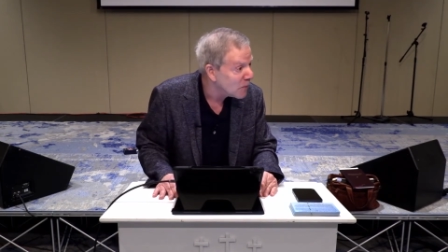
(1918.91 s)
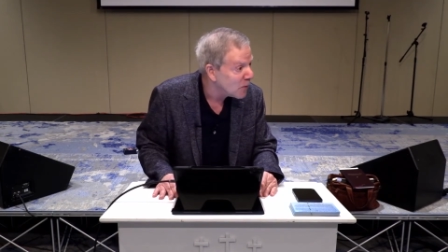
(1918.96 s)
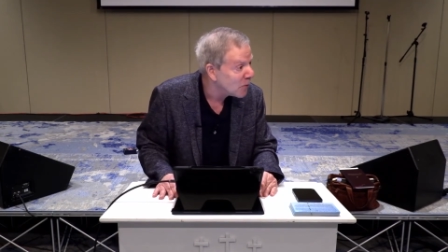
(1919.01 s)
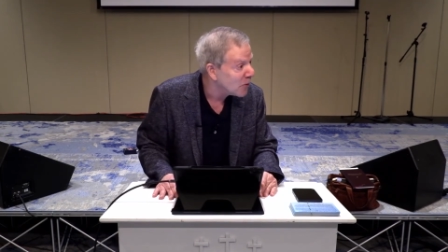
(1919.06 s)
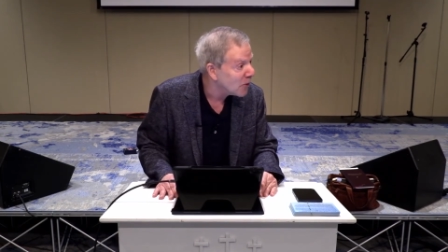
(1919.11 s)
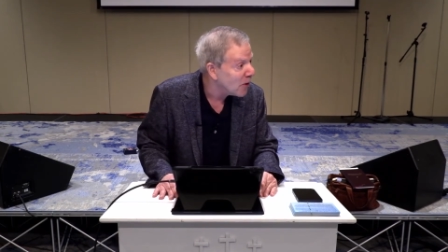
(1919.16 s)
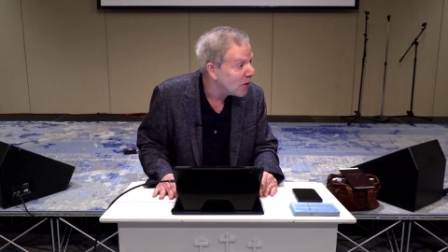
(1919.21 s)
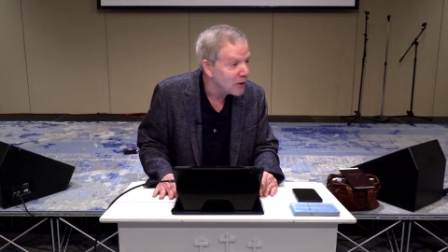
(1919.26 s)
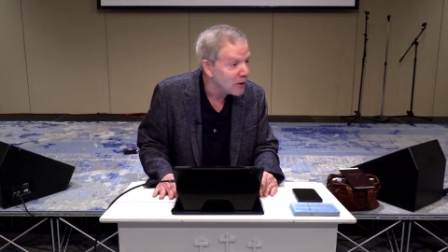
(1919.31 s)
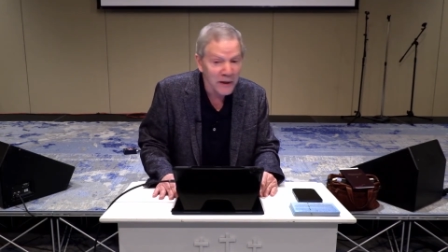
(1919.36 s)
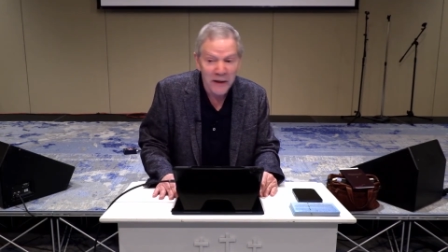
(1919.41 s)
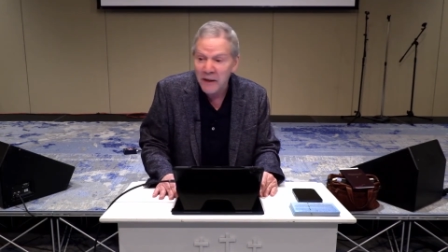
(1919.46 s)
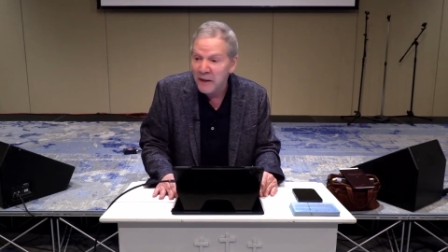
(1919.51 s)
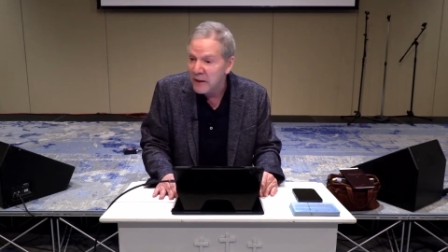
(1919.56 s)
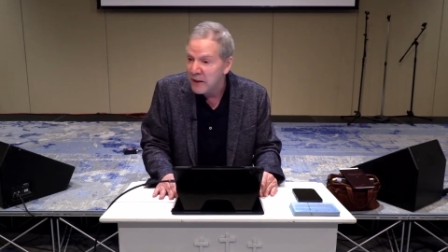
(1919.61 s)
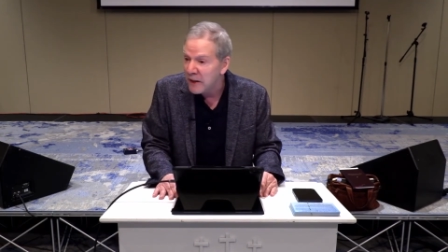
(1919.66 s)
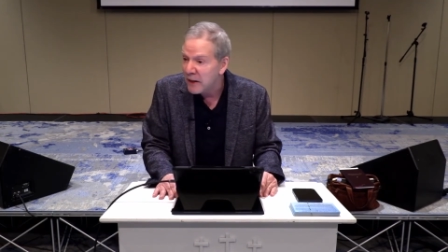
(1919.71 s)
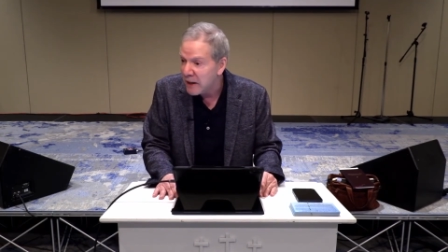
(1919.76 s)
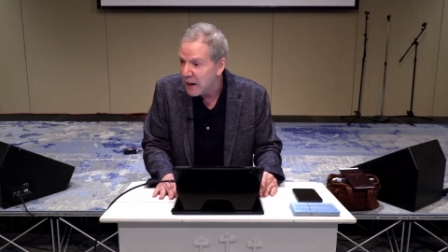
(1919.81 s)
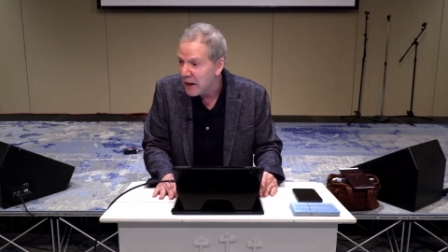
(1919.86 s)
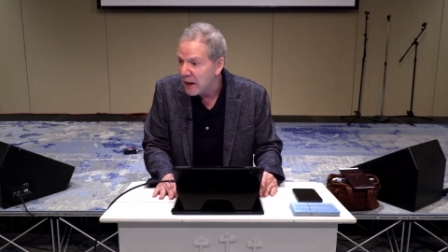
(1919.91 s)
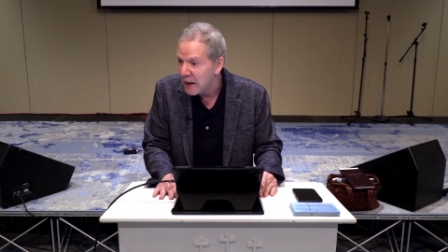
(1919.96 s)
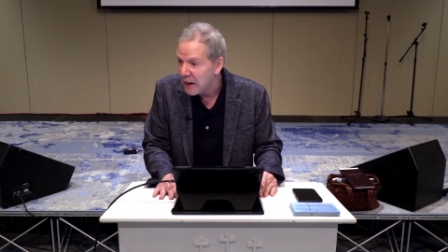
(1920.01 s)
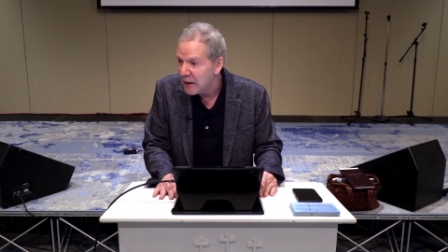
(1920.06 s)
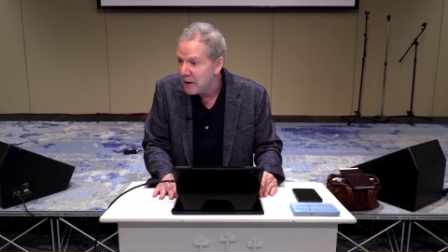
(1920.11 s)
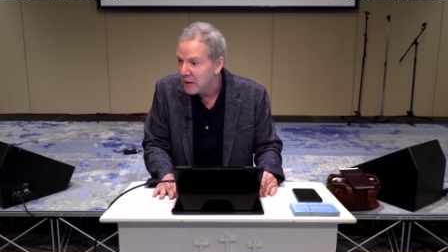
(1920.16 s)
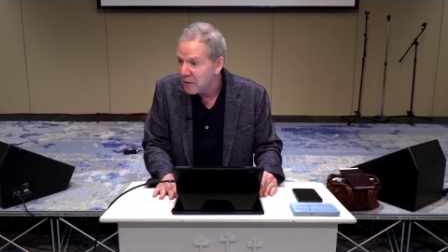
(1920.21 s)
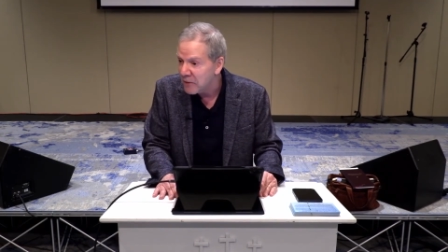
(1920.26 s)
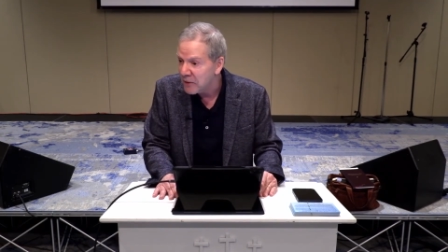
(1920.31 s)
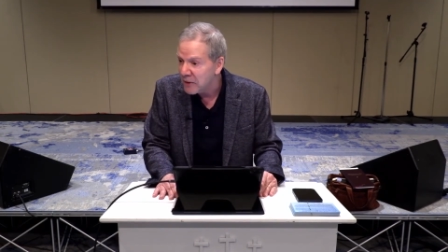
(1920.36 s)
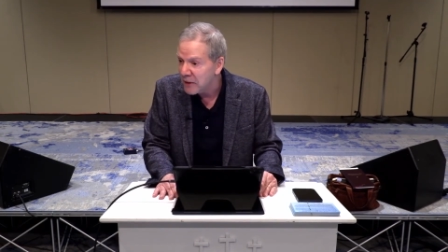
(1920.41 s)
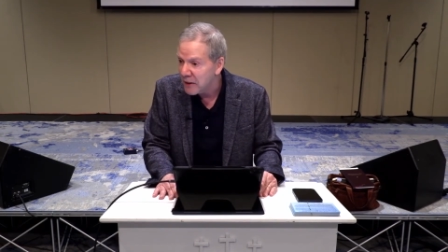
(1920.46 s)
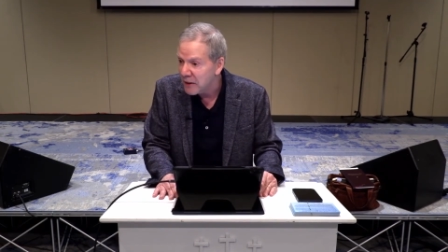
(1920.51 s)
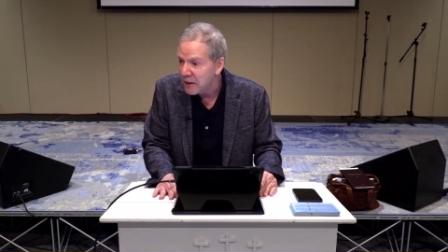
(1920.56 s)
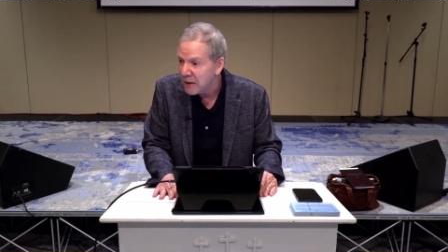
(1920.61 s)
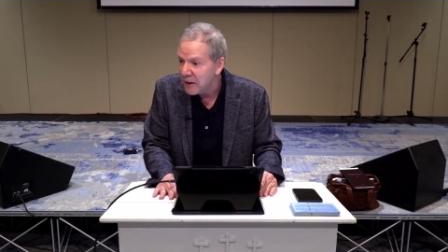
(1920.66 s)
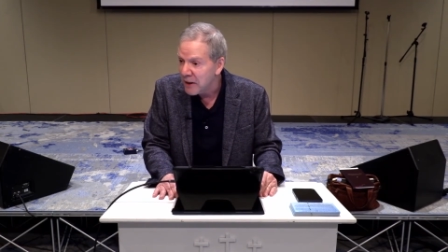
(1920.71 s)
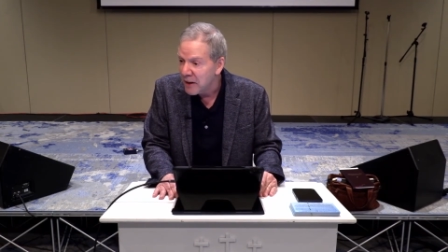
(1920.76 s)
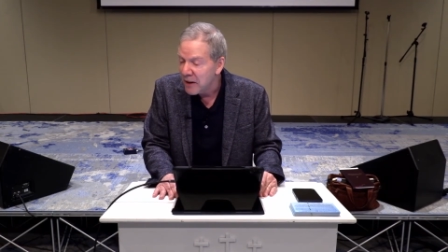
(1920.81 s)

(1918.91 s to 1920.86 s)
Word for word: but we're all in decay, you see.